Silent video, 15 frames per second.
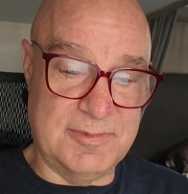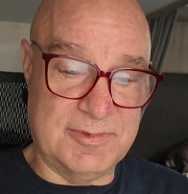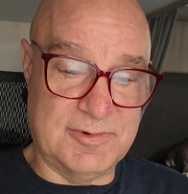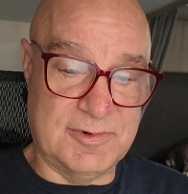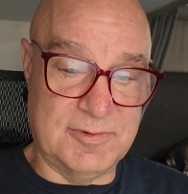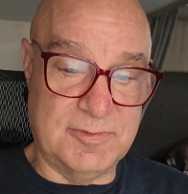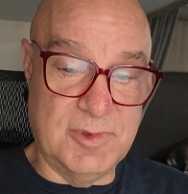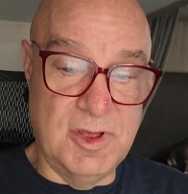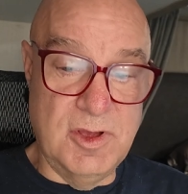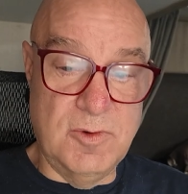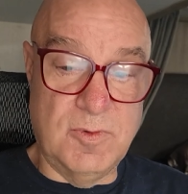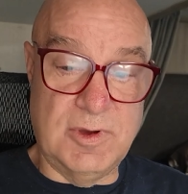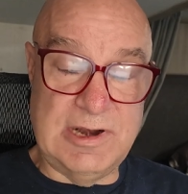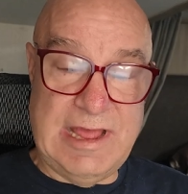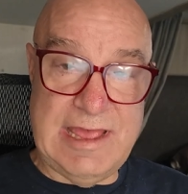through,
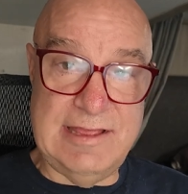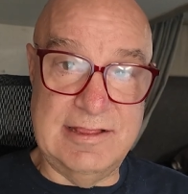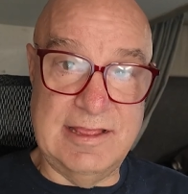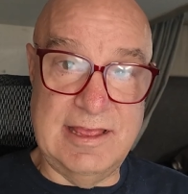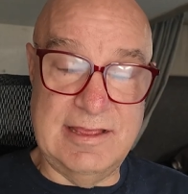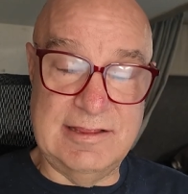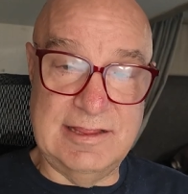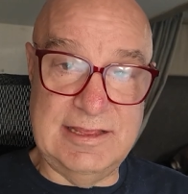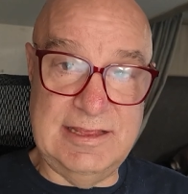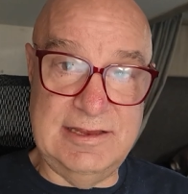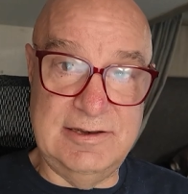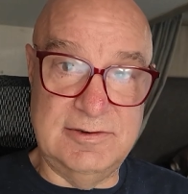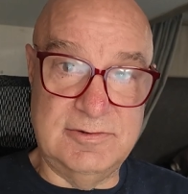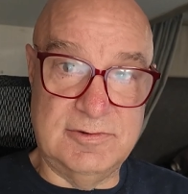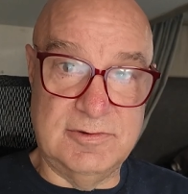when
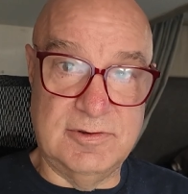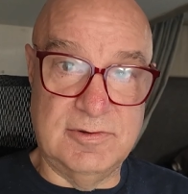Helene